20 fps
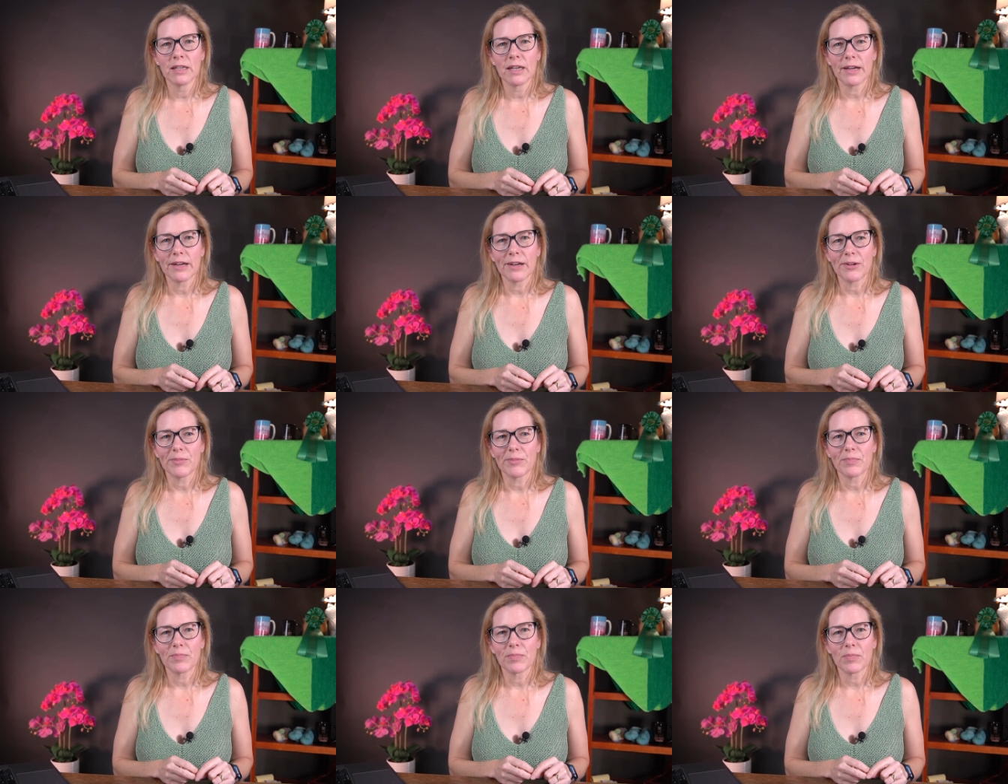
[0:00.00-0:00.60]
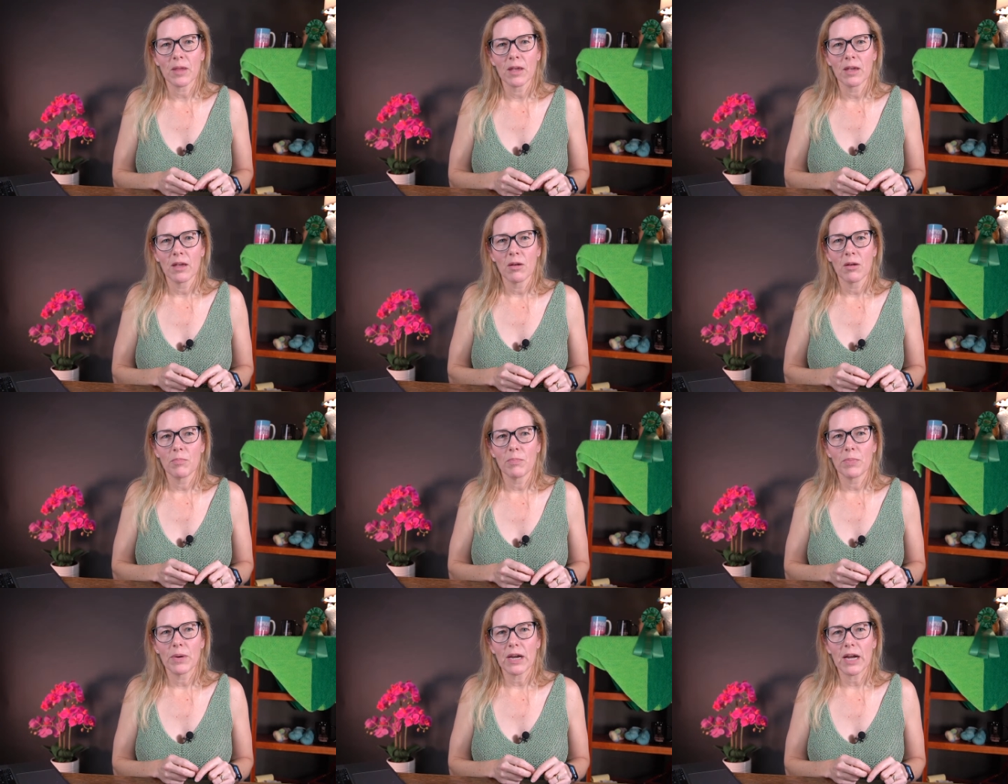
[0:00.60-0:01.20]

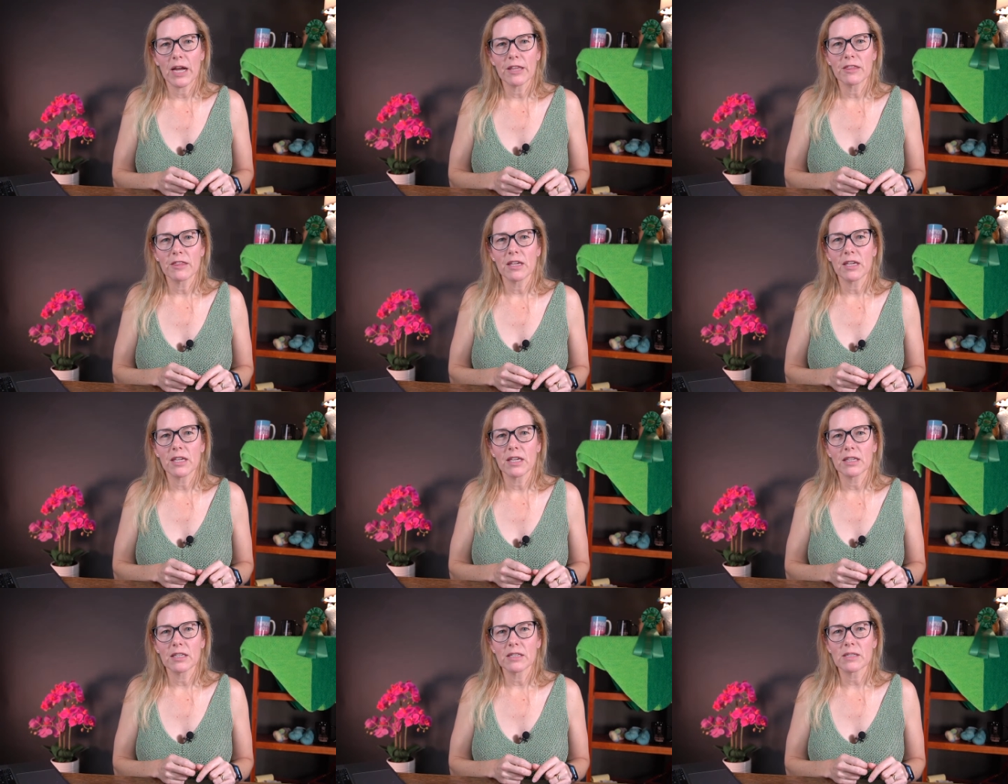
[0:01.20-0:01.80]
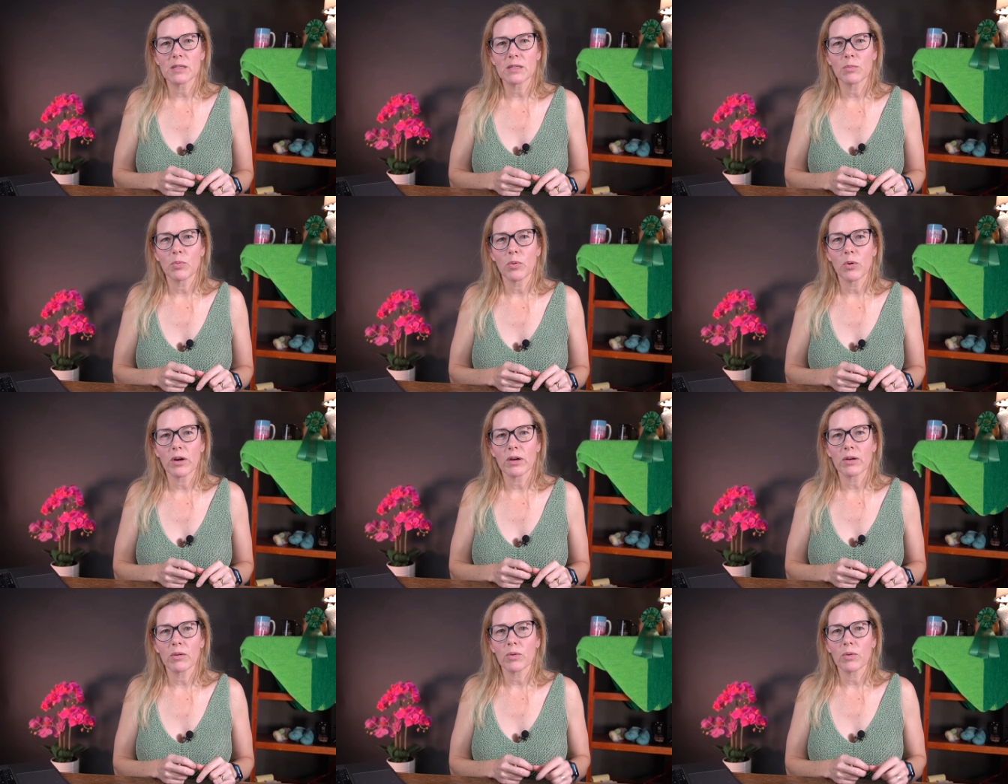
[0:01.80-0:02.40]
But I think it is
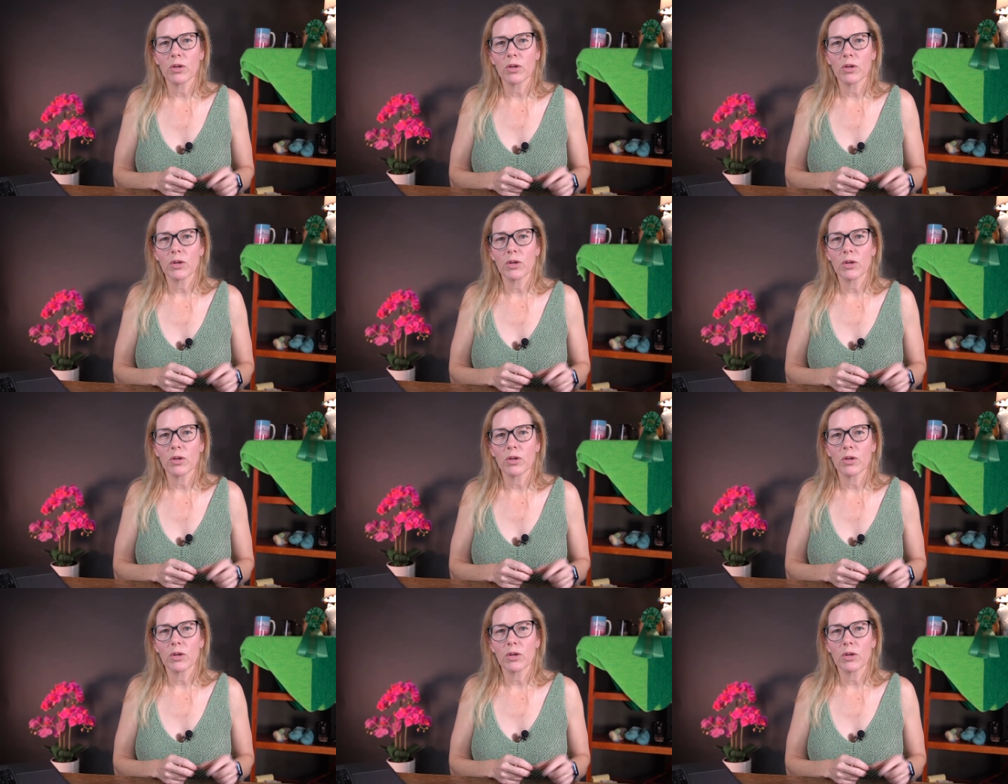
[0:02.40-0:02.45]
important,